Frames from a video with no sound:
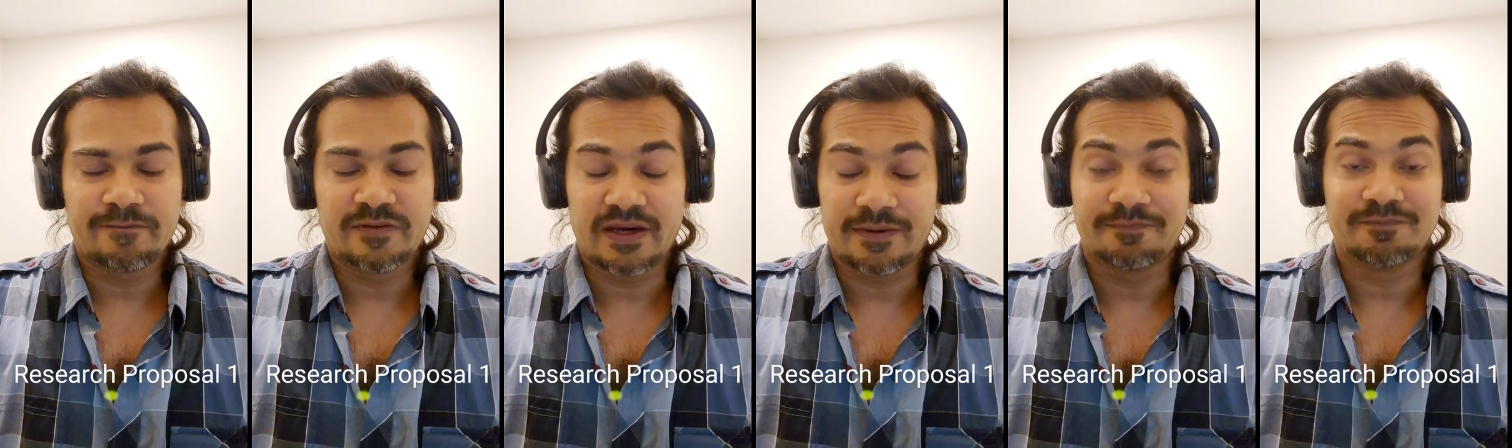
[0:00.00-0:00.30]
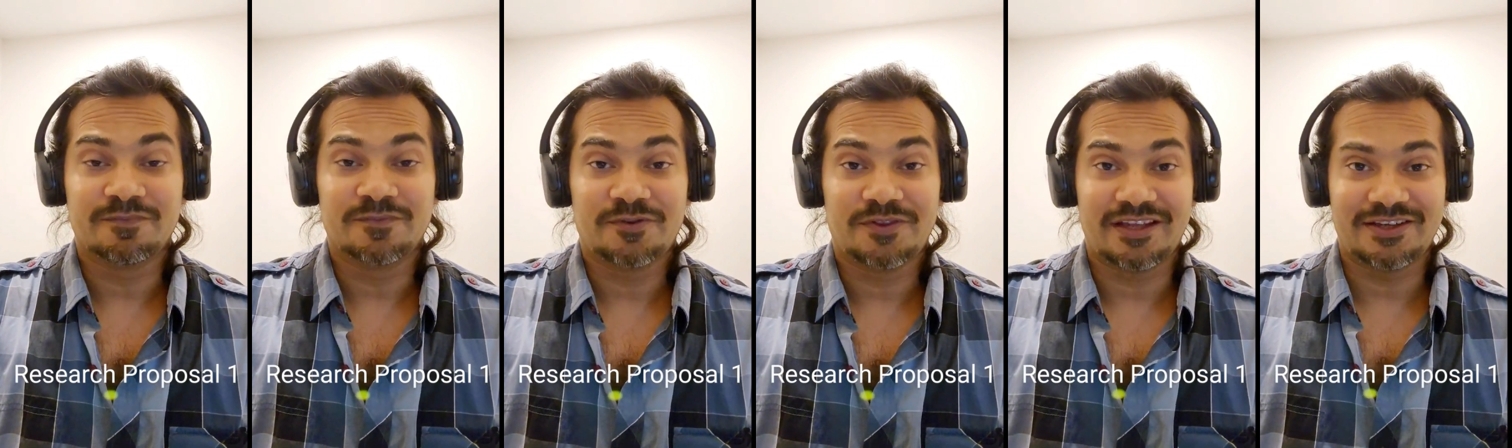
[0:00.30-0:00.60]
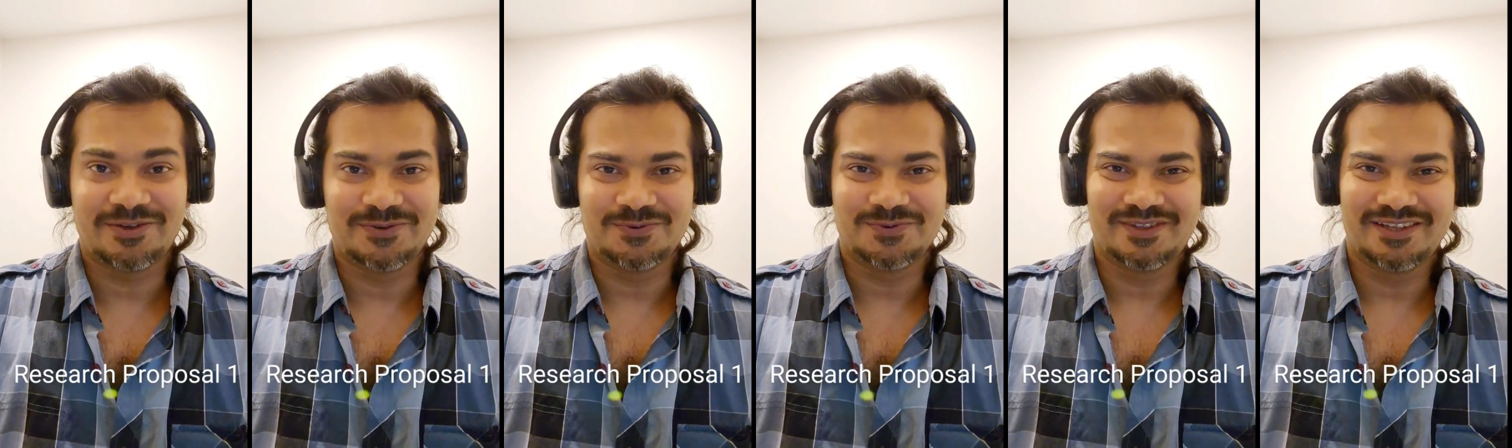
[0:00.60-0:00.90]
Yeah,
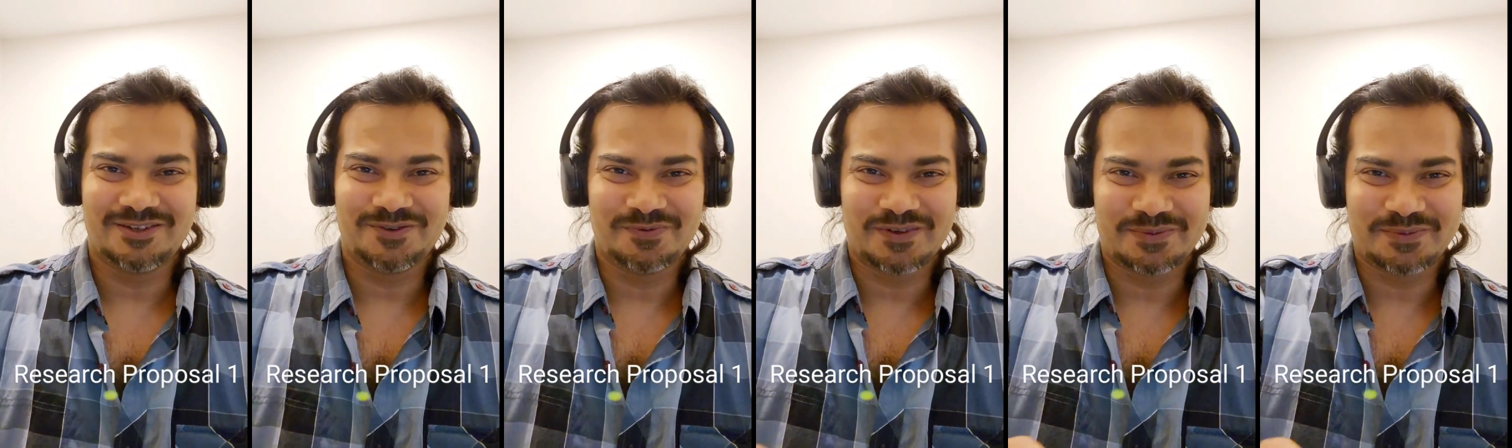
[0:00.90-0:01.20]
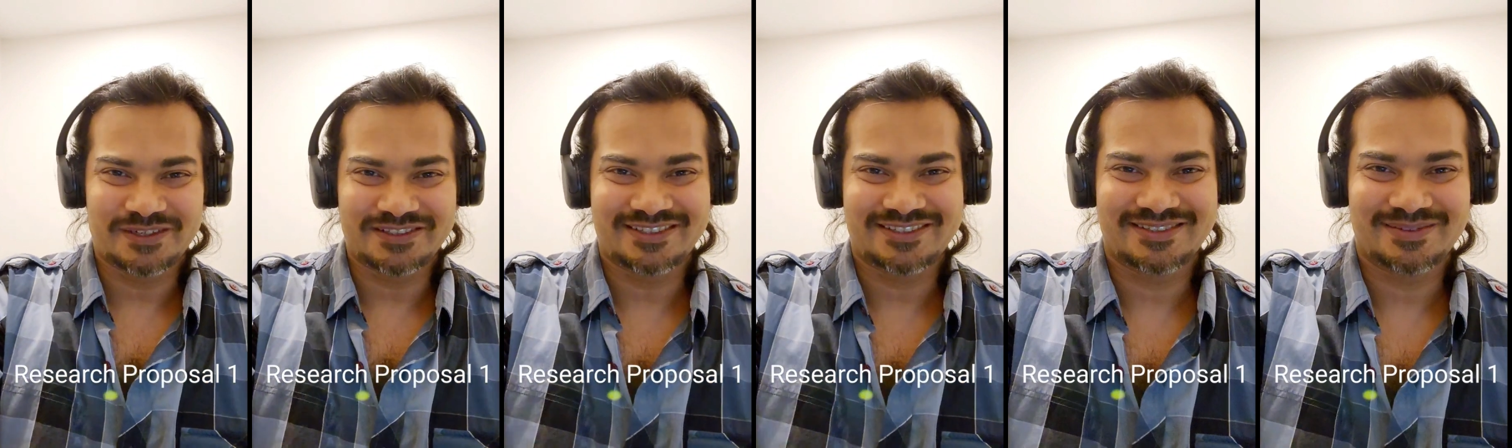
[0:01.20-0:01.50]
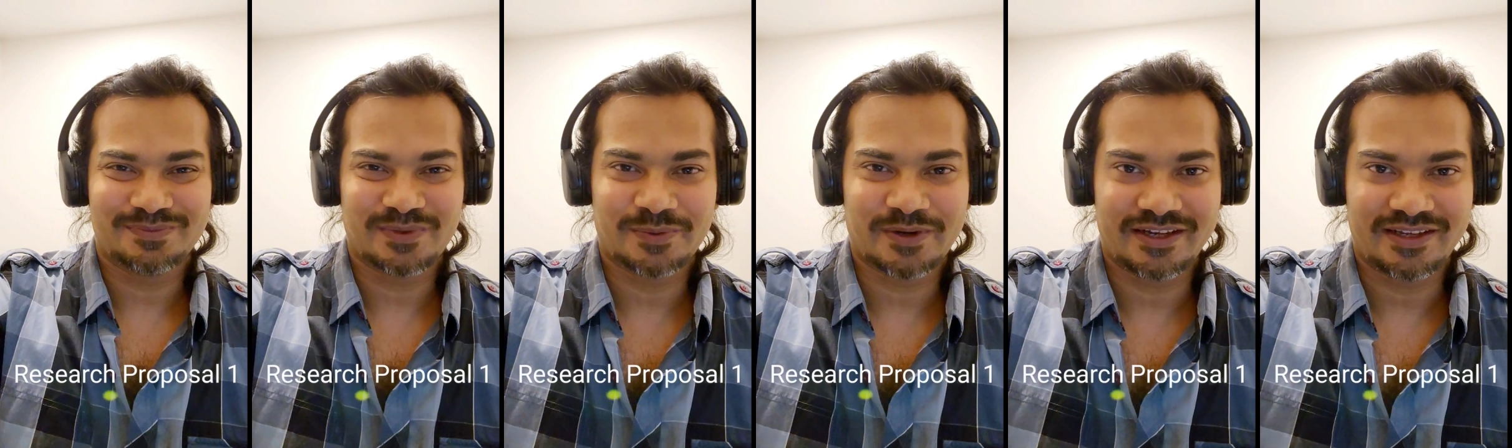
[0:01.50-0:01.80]
thank you very much.
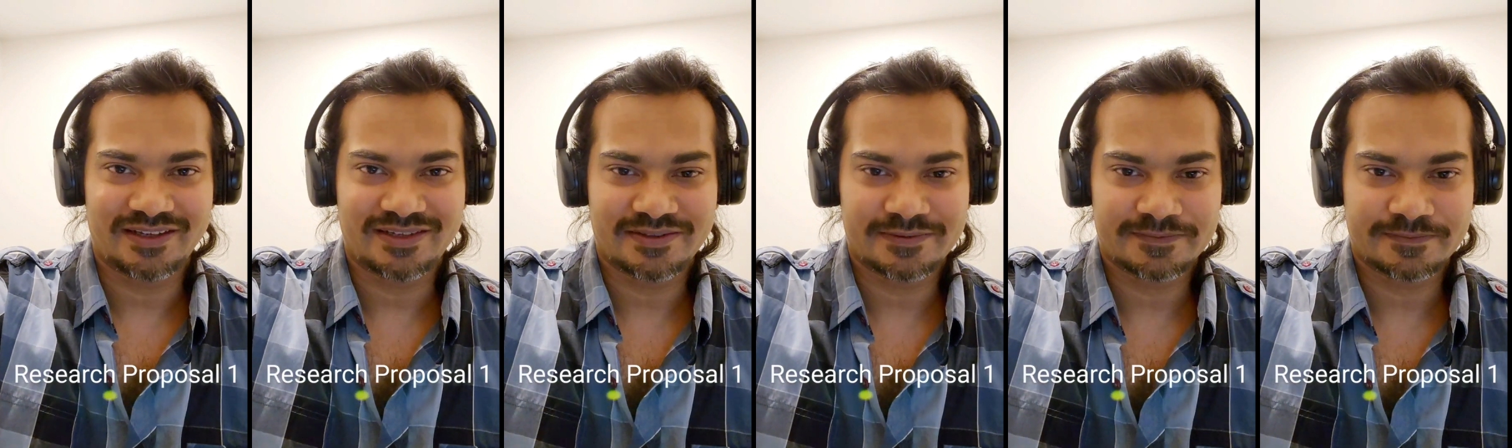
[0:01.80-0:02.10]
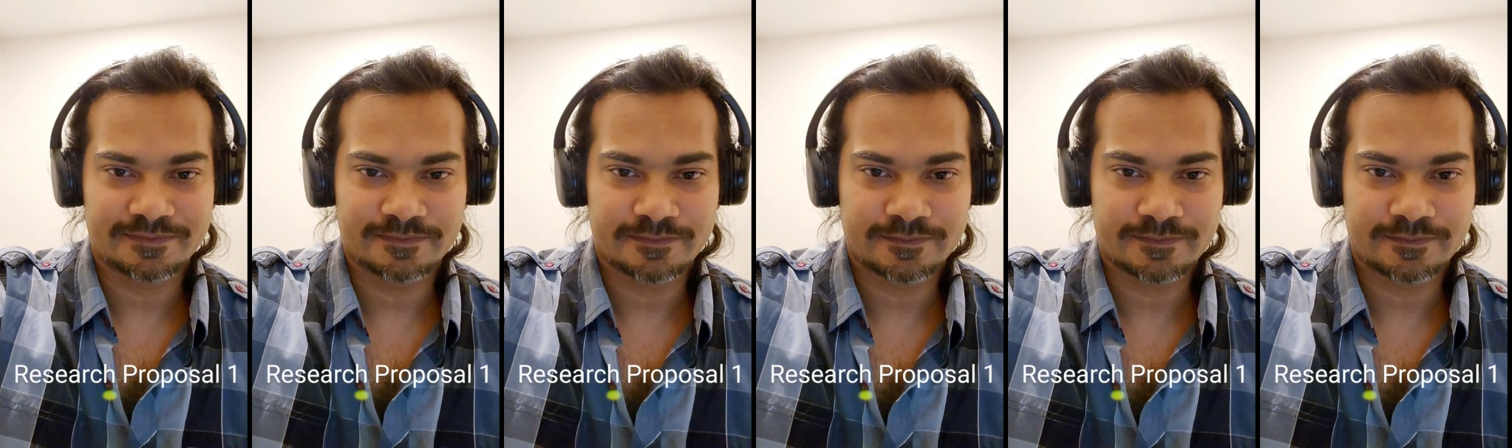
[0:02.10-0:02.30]
Bye-bye.